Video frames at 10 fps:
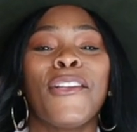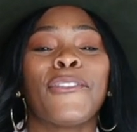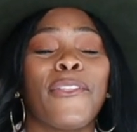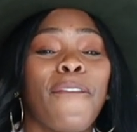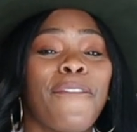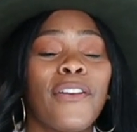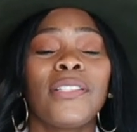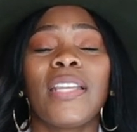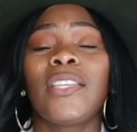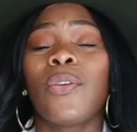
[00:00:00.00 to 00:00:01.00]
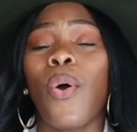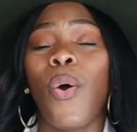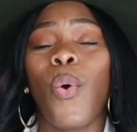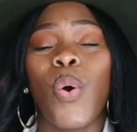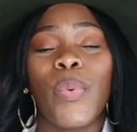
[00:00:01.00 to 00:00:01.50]
So the first thing you're
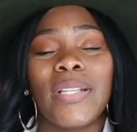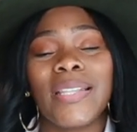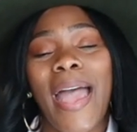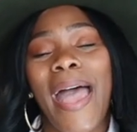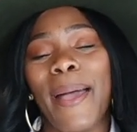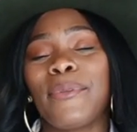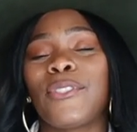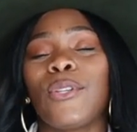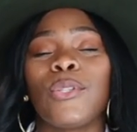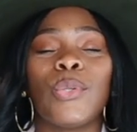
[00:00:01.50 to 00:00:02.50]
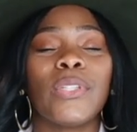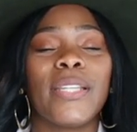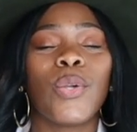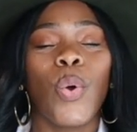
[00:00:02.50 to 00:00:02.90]
always absolutely